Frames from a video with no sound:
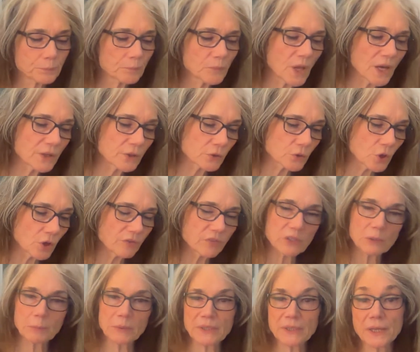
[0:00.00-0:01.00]
I don't know if
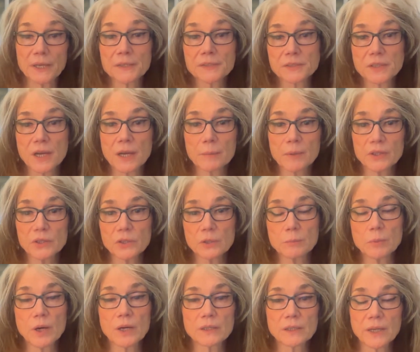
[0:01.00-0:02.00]
it'll be next time I do a
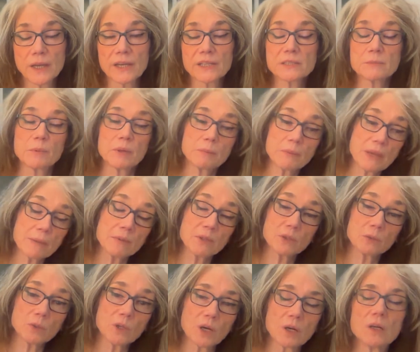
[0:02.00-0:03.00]
podcast, but maybe
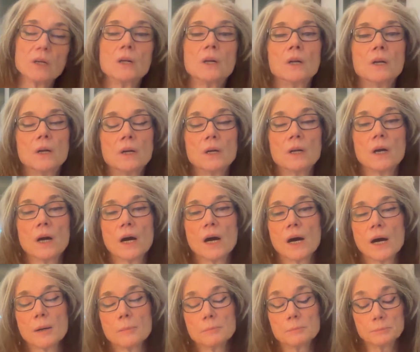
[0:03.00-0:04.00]
it will,
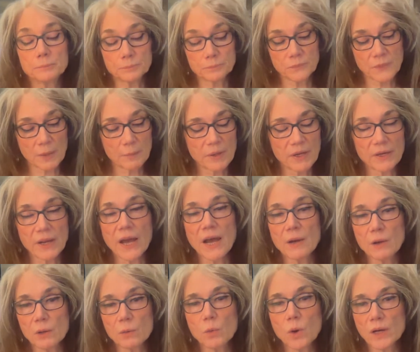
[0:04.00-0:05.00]
about how
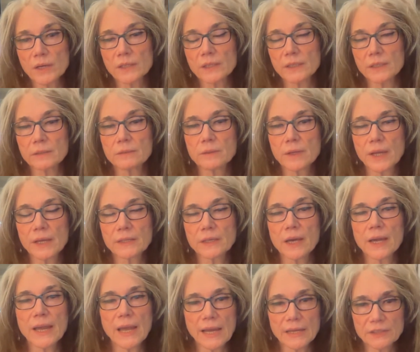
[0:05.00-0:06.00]
I wanted it. And
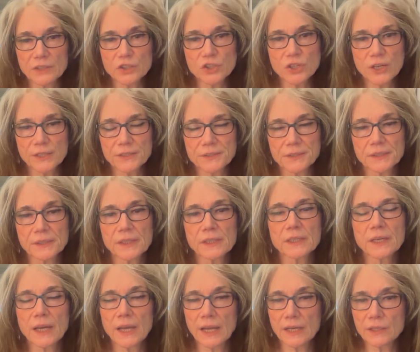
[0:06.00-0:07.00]
I had to chase it, and
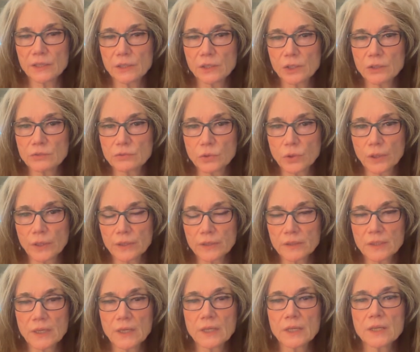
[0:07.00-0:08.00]
I had to go for it.
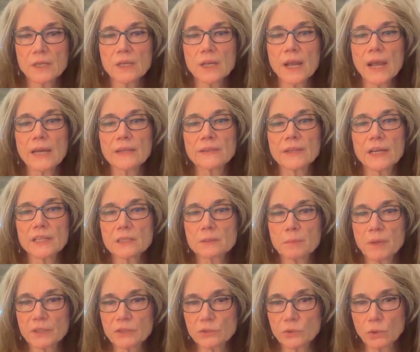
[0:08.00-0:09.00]
And that's
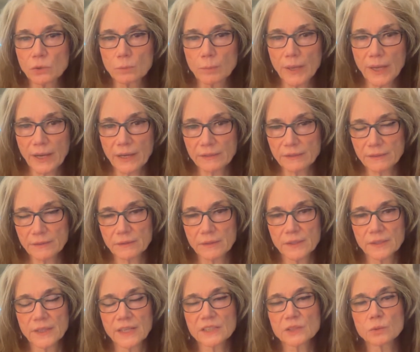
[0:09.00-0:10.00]
my soul path.
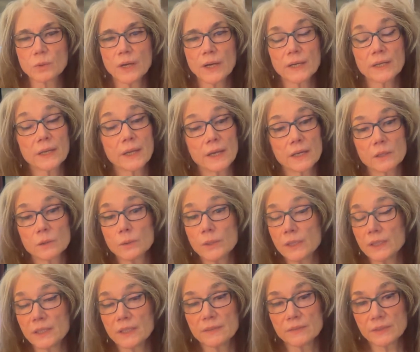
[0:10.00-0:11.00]
And that's why I can't
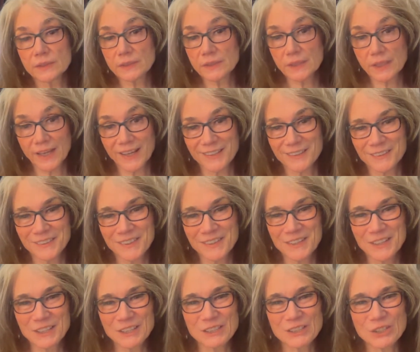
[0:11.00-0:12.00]
quit even today.
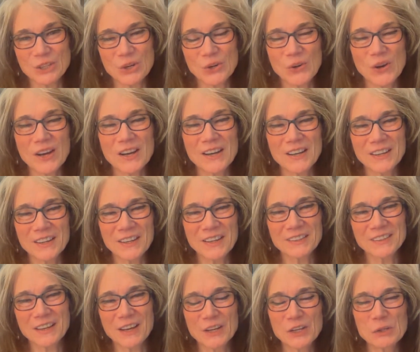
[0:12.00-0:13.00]
So
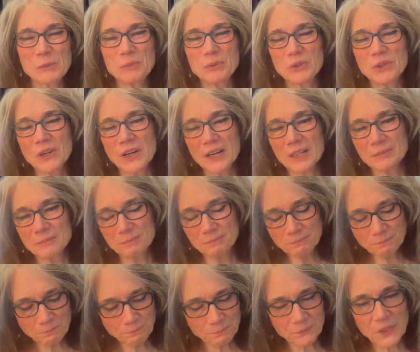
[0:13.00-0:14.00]
again, I hope you got
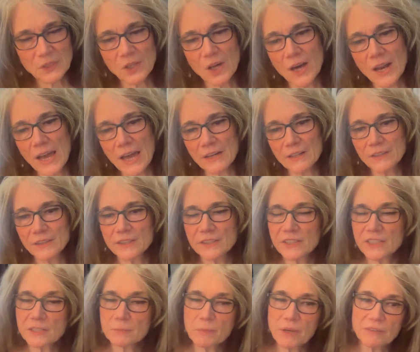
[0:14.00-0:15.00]
a lot out of this.
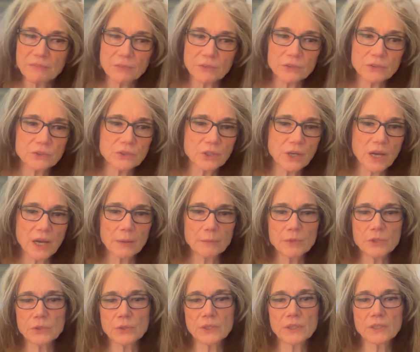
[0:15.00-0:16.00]
This is my first time
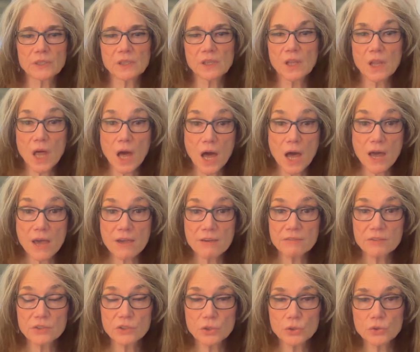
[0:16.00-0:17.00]
doing a
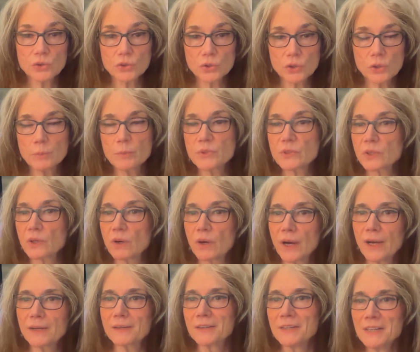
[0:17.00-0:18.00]
live YouTube. So
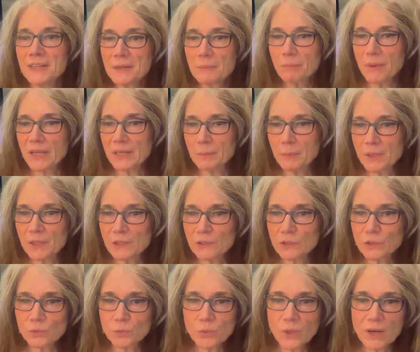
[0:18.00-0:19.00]
might have been a
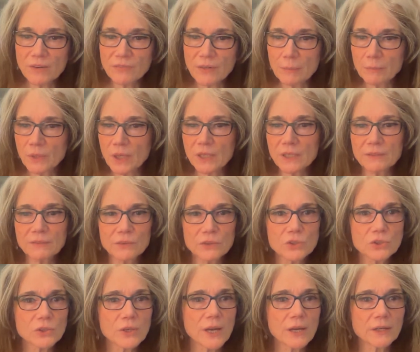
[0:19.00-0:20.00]
little rough. I'm not even
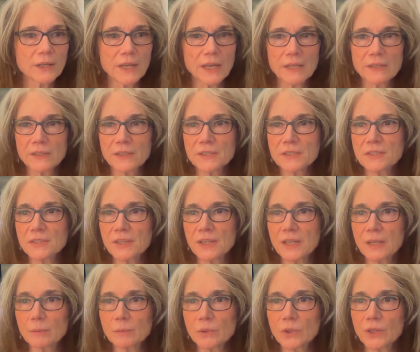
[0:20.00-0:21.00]
sure how to end this thing.
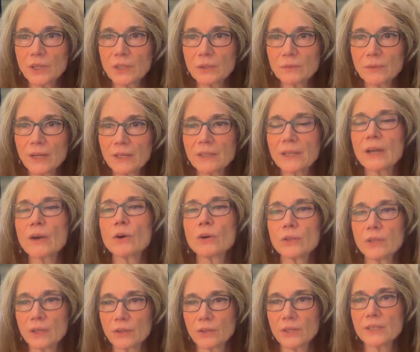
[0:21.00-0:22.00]
I'm looking around now. Oh,
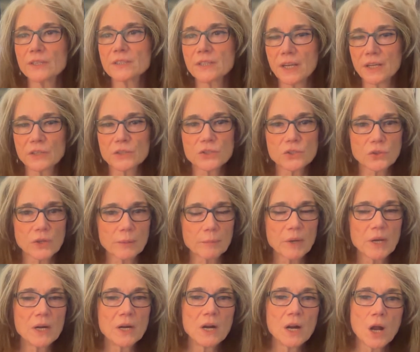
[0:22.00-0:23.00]
there it is, end stream.
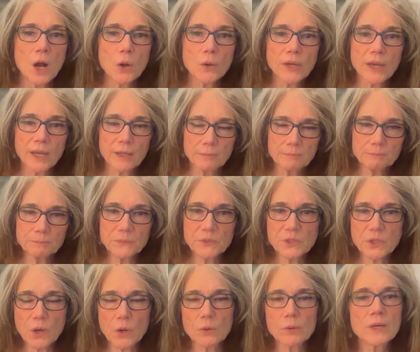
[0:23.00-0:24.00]
Okay,
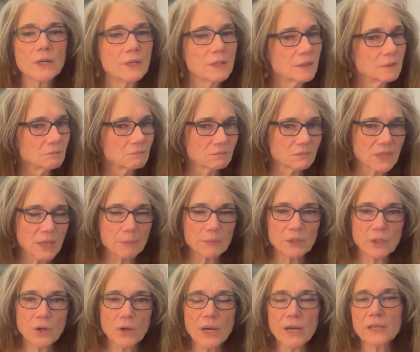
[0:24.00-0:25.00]
so let me
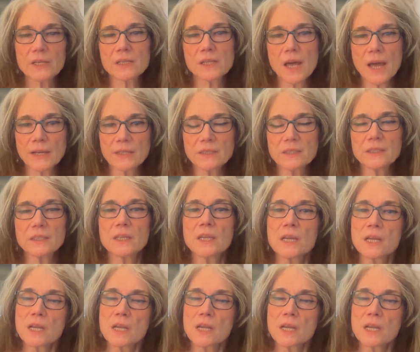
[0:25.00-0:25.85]
know how you liked it.